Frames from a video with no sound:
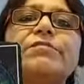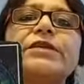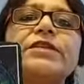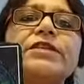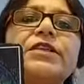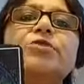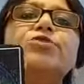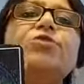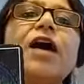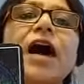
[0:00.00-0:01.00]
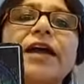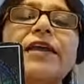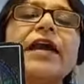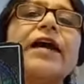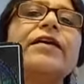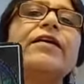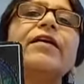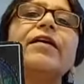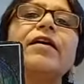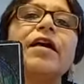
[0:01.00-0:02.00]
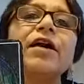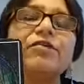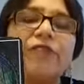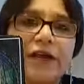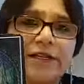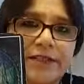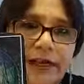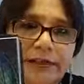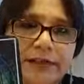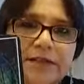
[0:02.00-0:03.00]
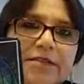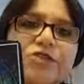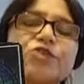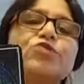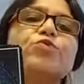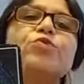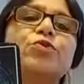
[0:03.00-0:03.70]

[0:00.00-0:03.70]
but he's able to guide and advise others into